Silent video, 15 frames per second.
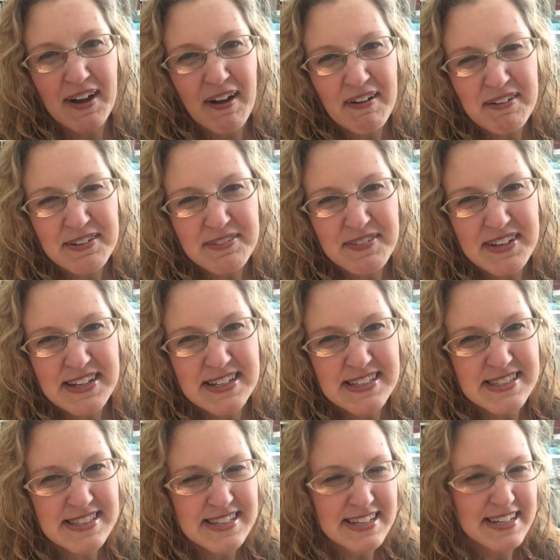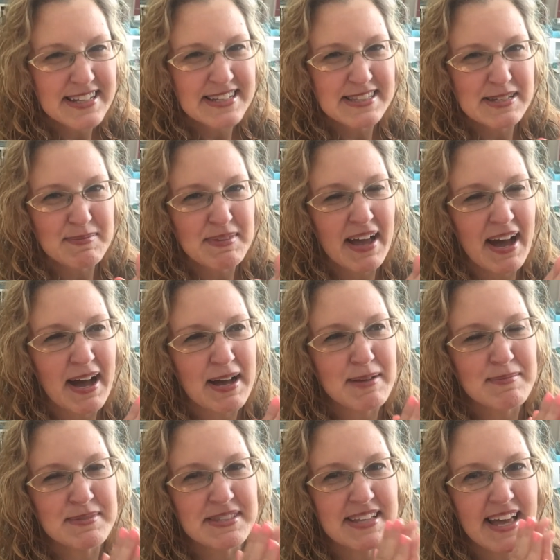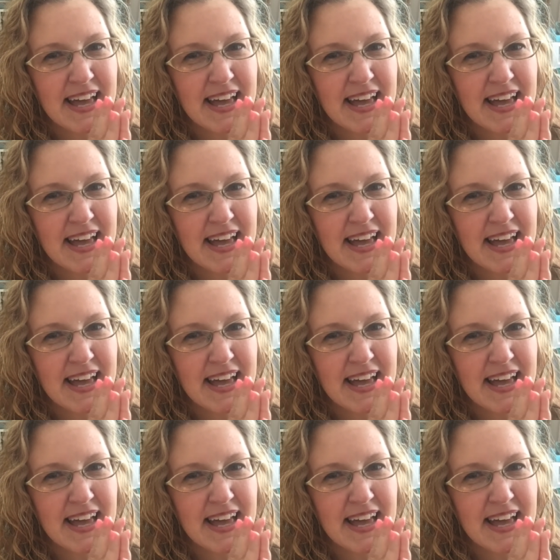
all of us sometimes.